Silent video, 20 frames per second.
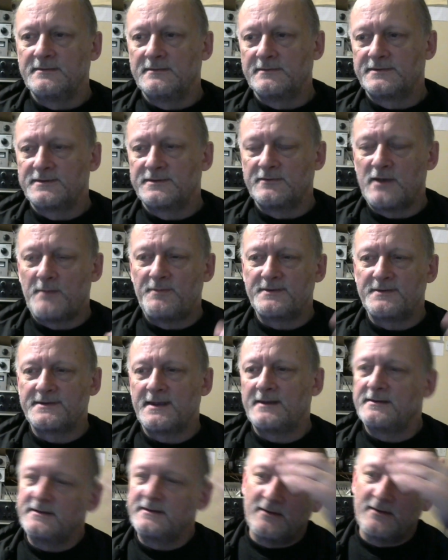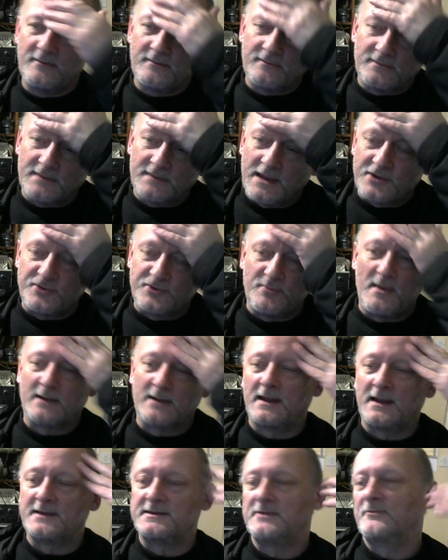to represent,
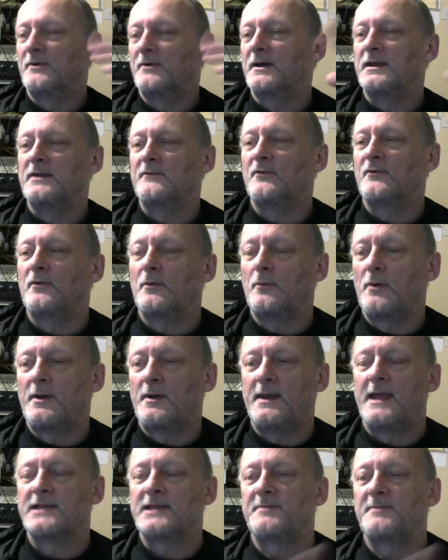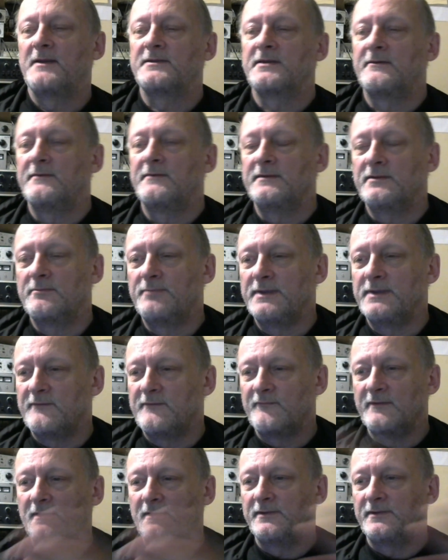electromagnetic wave, or one aspect of it, the B
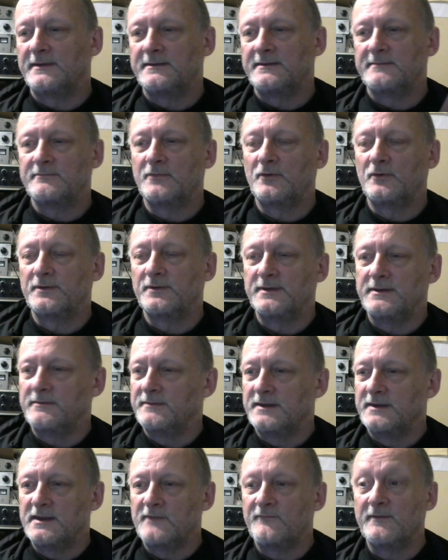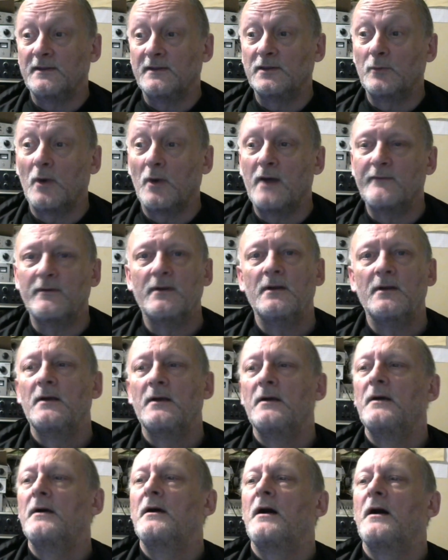field or the E field, whatever.
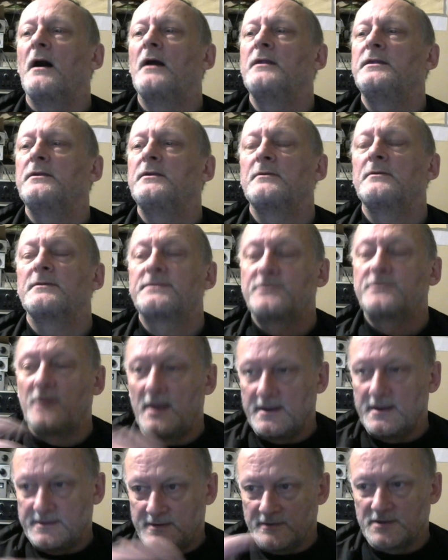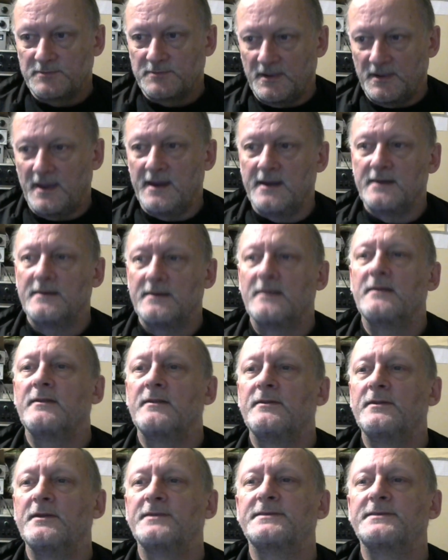And you were trying to explain
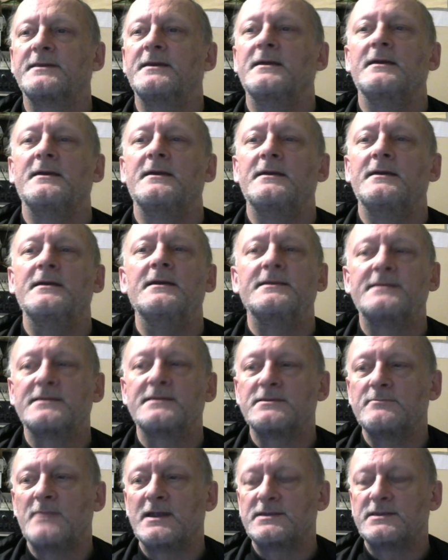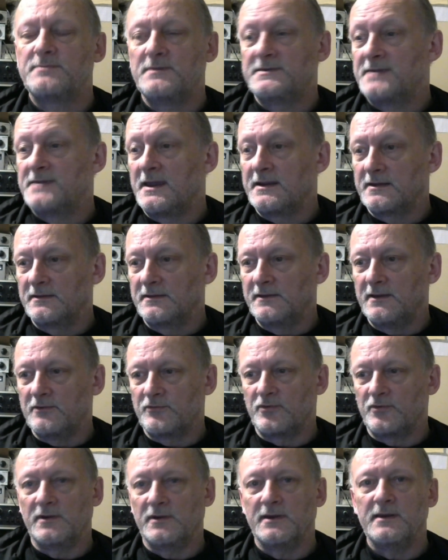that this isn't meant to be taken
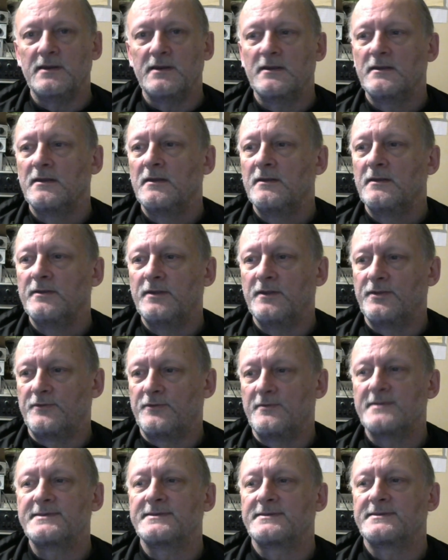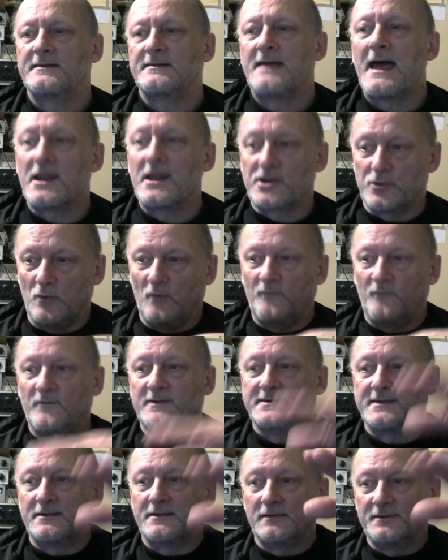literally, that there isn't an actual
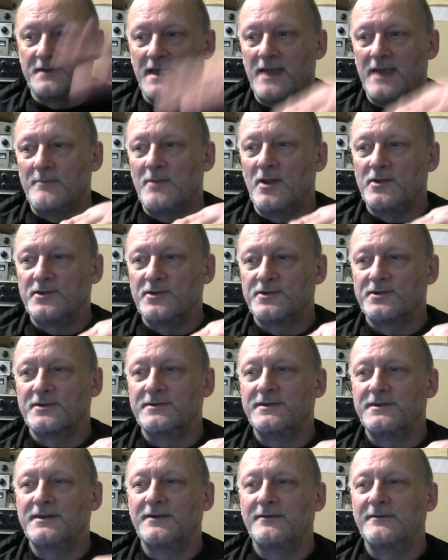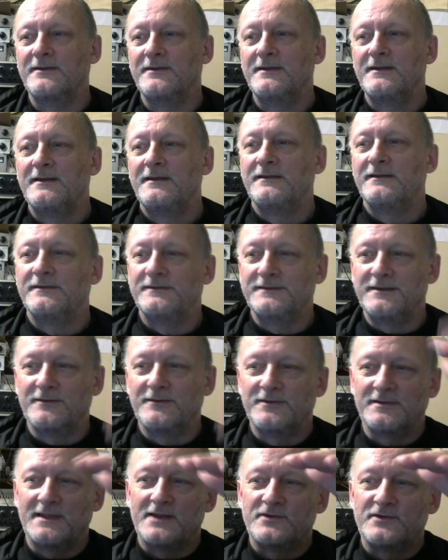physical dimension, the
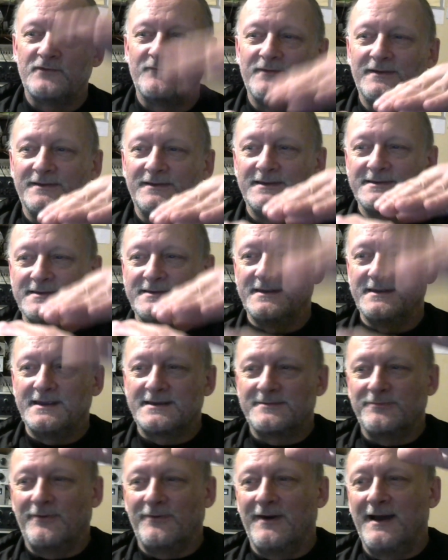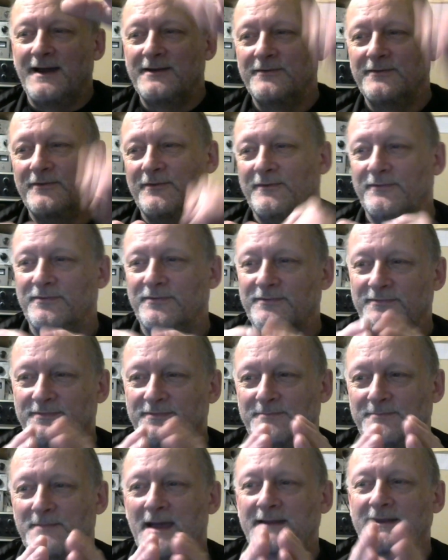electric field isn't this wide, or
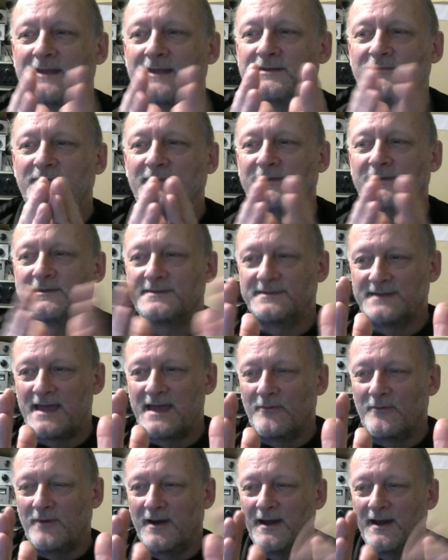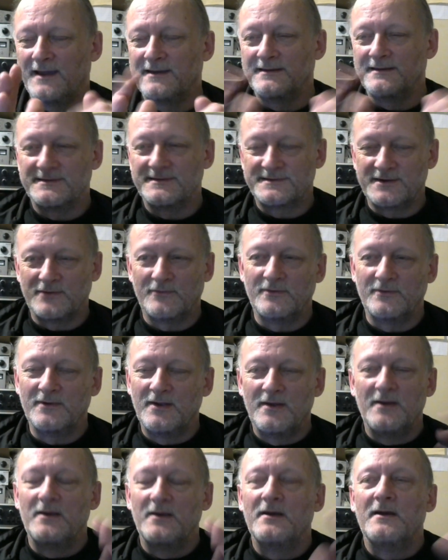magnetic field isn't that wide, and so
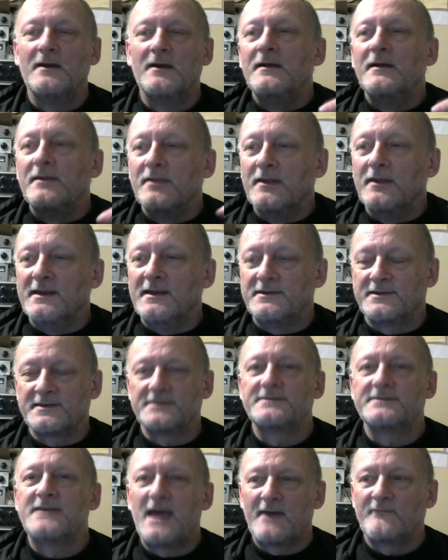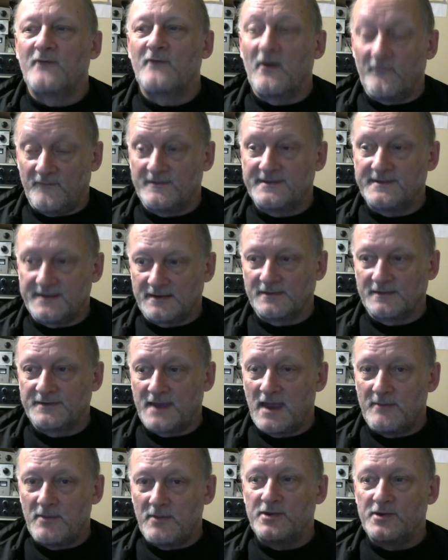it doesn't have a physical
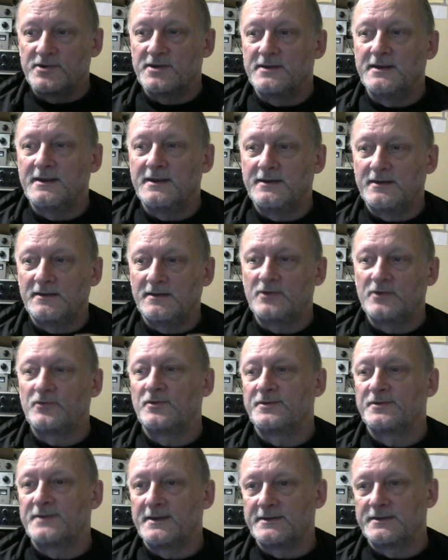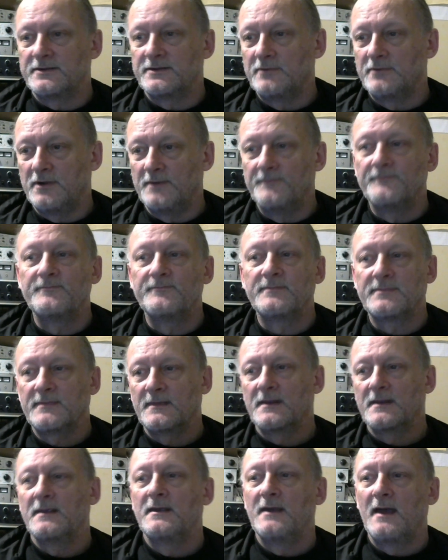dimension in the literal sense of the word.
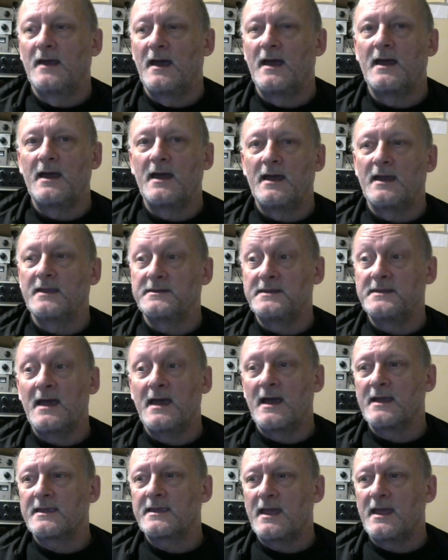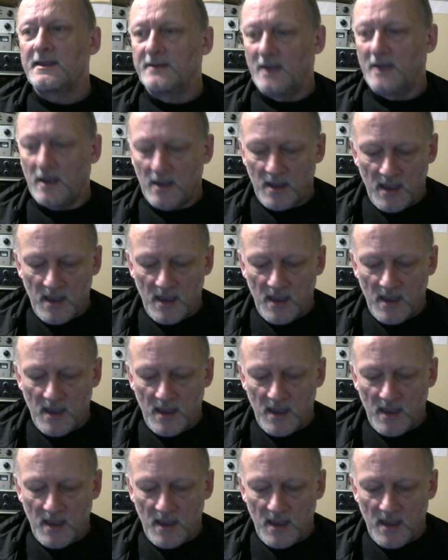Yeah, I get that.